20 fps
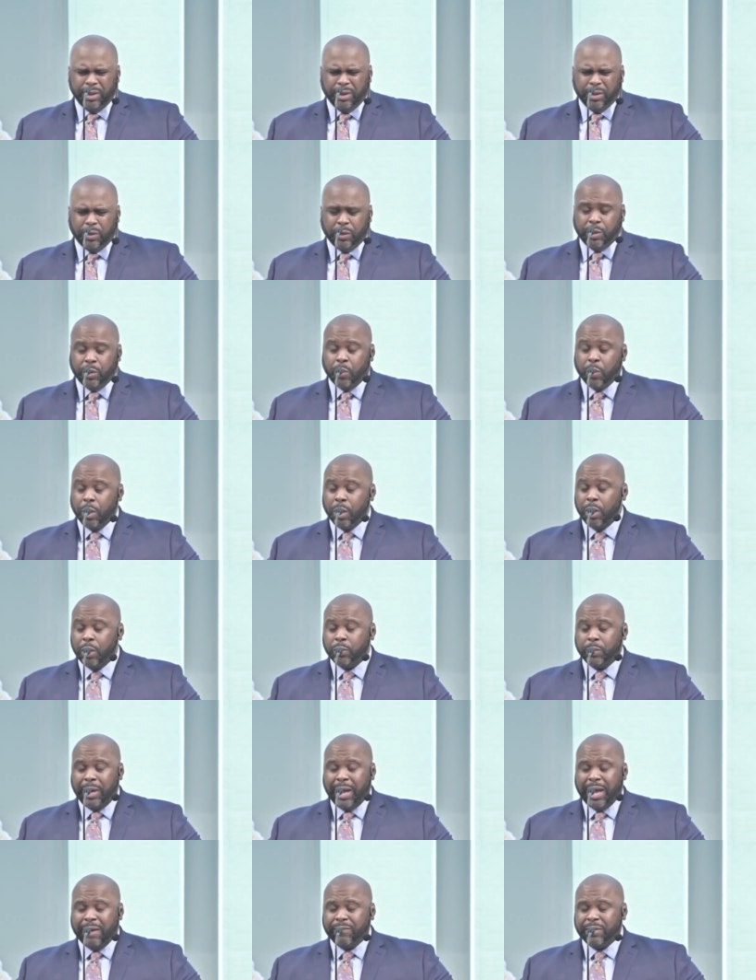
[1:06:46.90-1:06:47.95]
Lord, the world
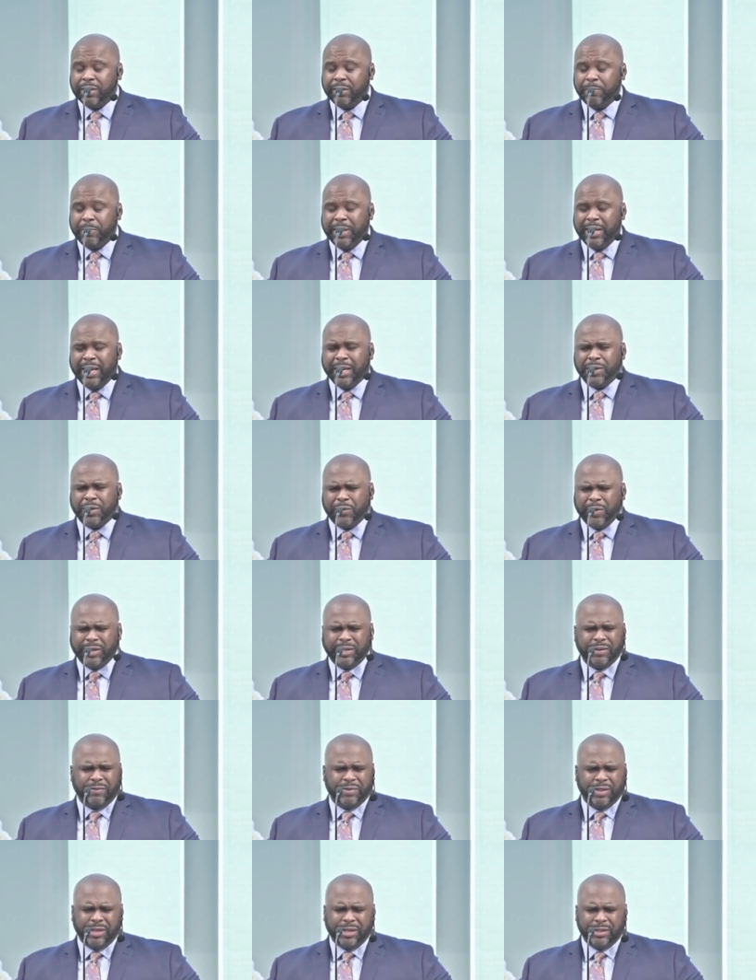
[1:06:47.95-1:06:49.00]
would have us be ignorant
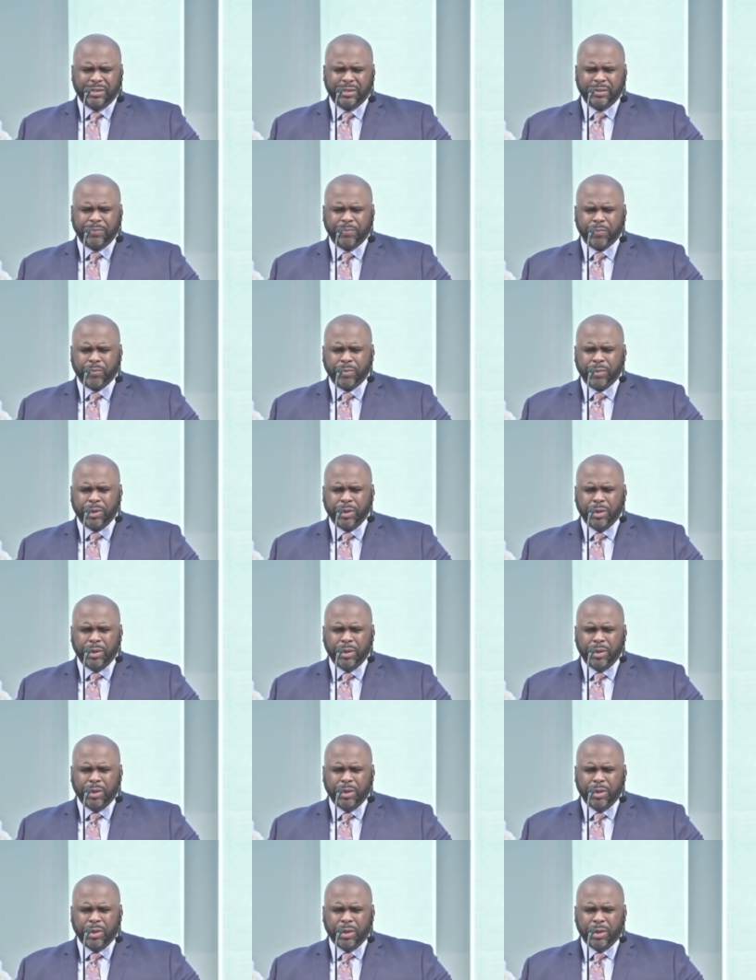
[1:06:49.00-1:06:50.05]
of this.
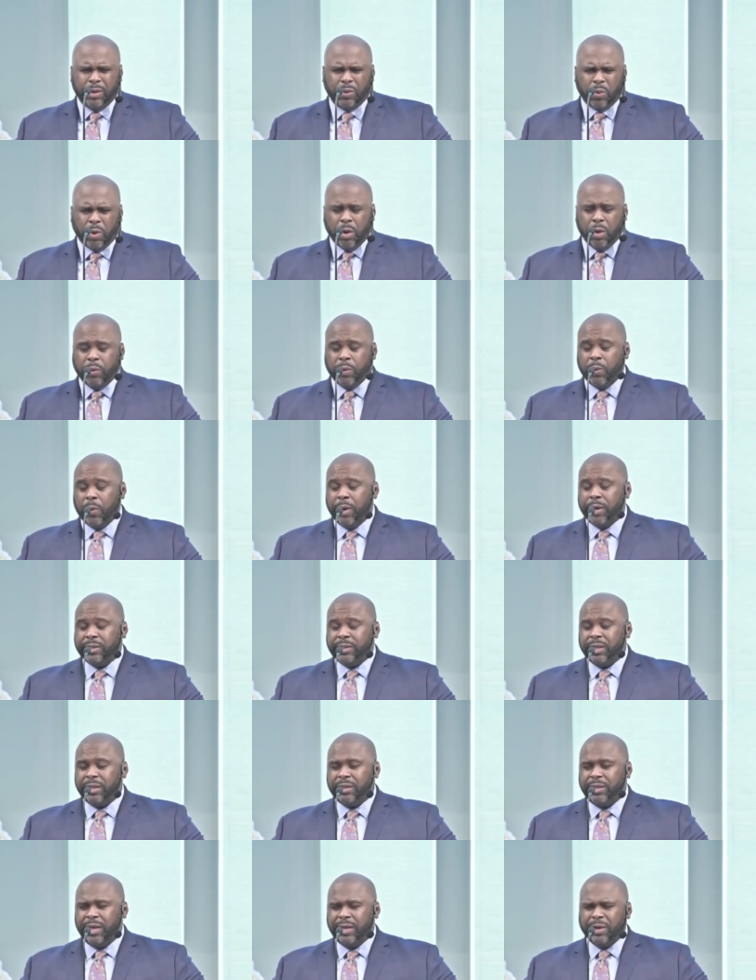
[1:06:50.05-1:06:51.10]
The world would want us
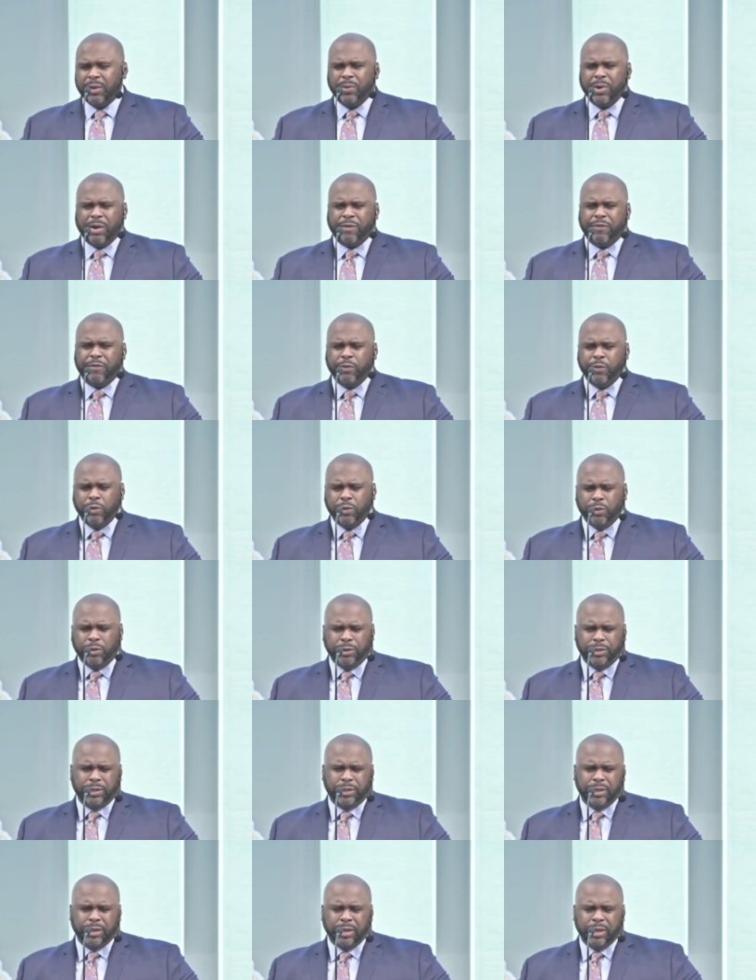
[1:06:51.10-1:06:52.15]
to think that we are
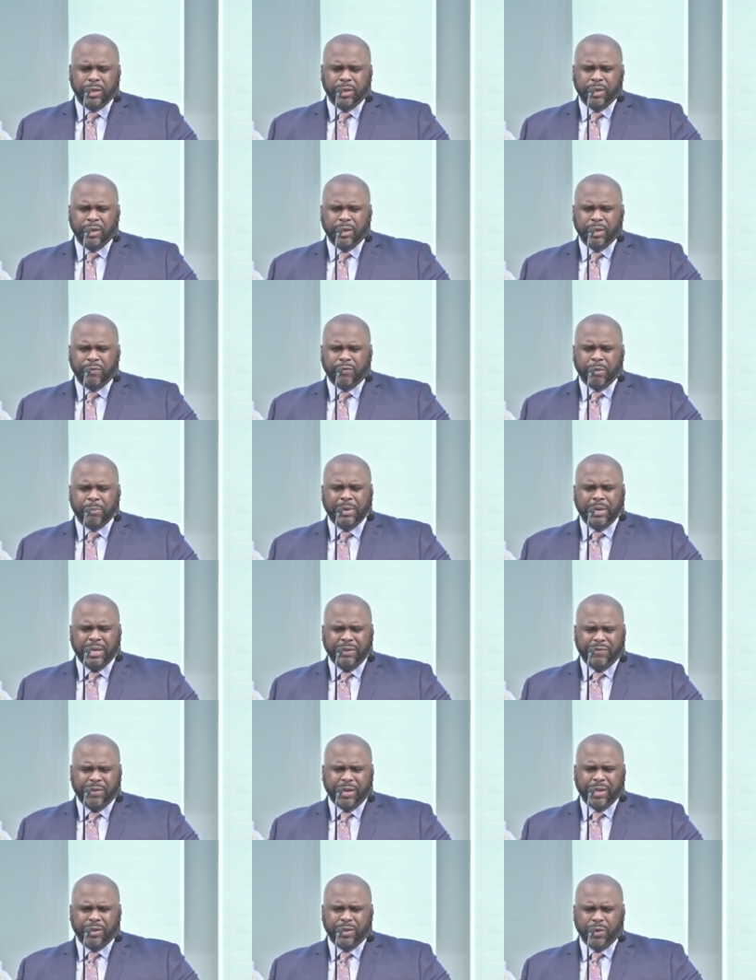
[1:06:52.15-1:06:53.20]
fools for
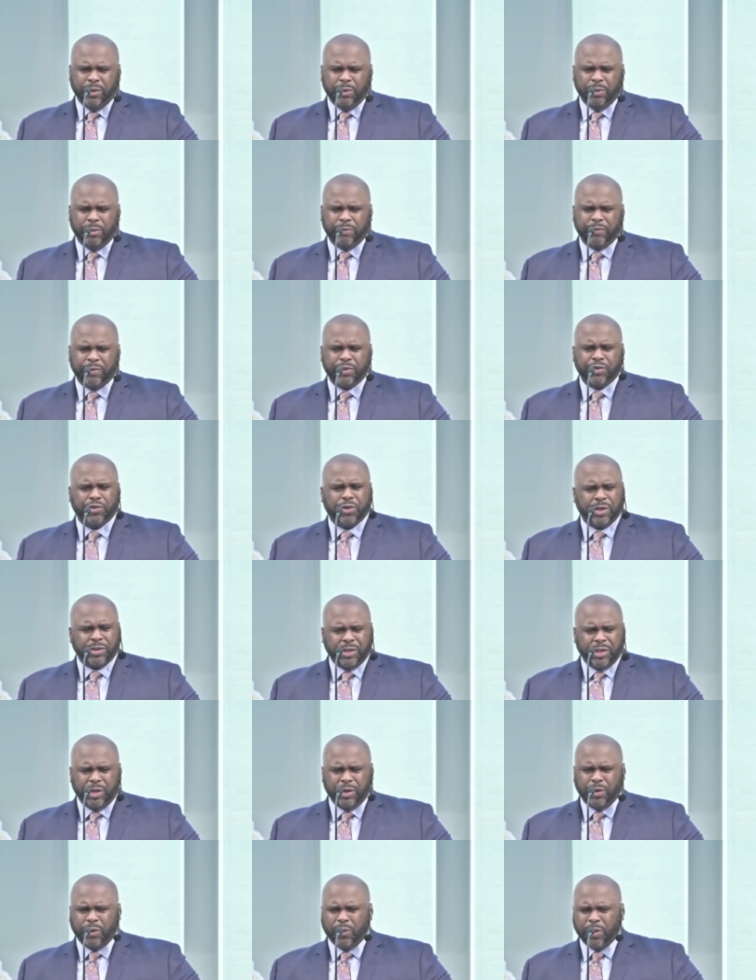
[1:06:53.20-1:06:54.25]
believing in you, for
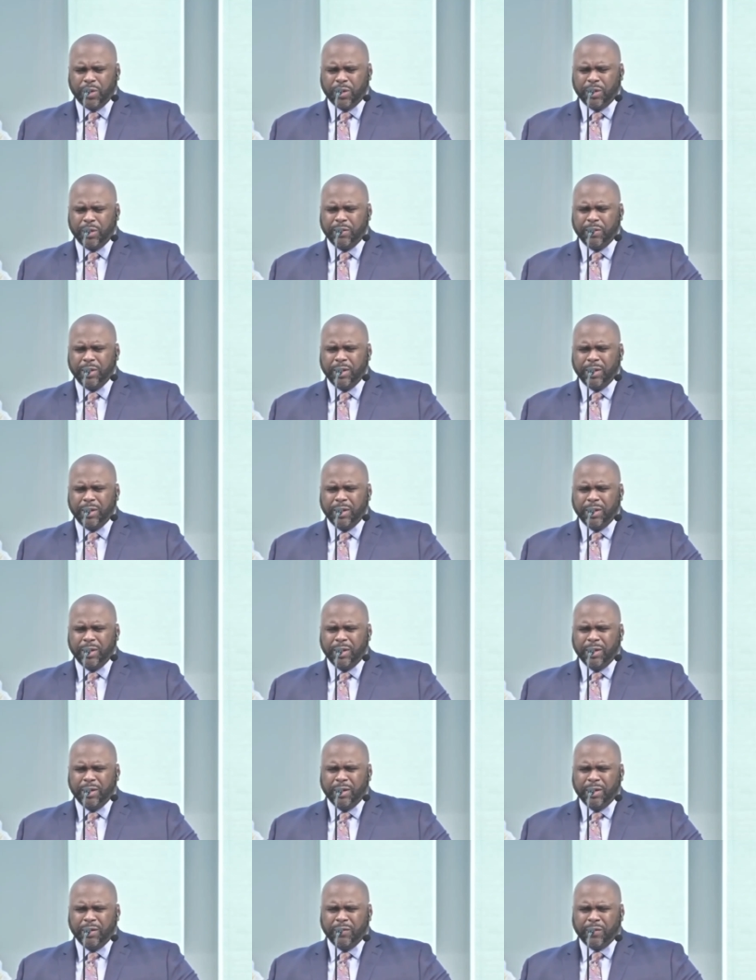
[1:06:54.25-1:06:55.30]
trusting your word,
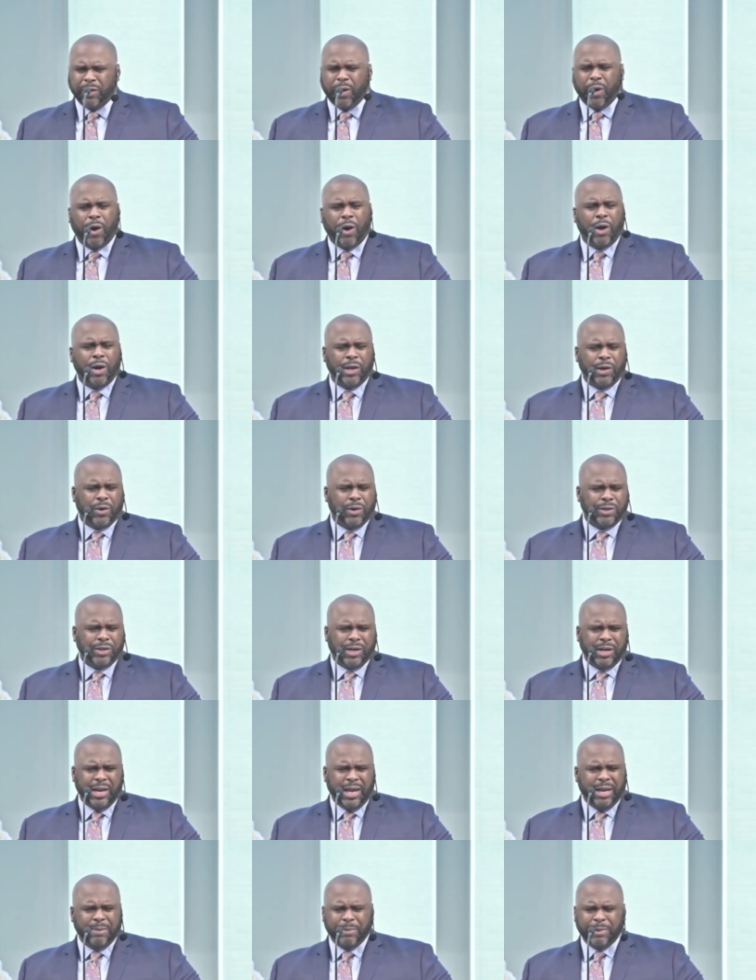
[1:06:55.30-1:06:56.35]
for calling on your
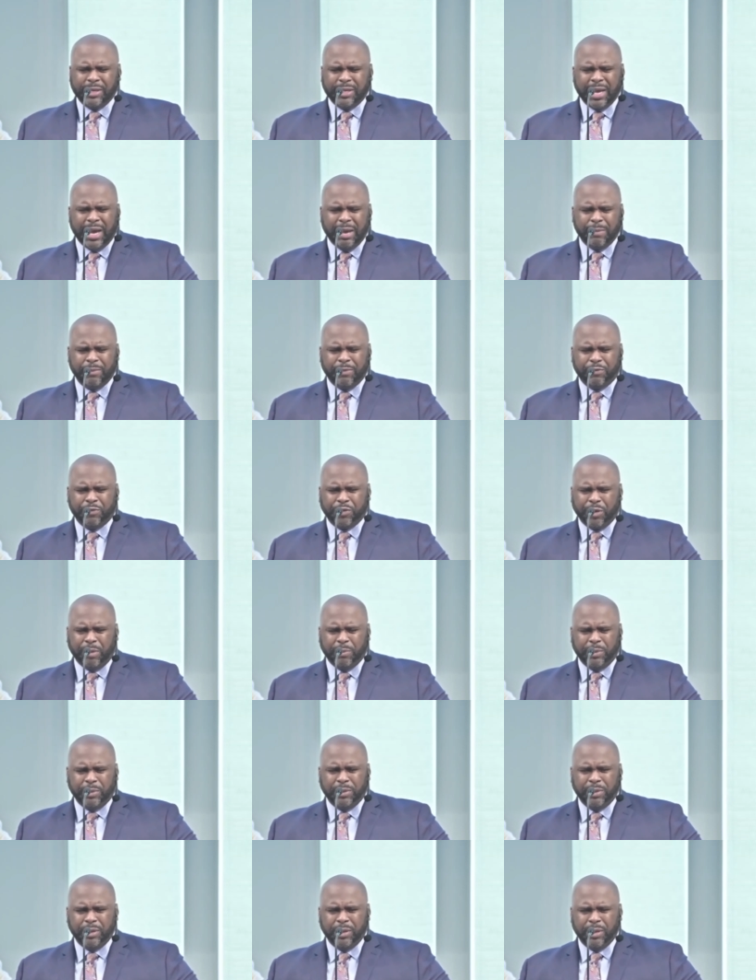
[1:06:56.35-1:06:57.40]
name in time of trouble.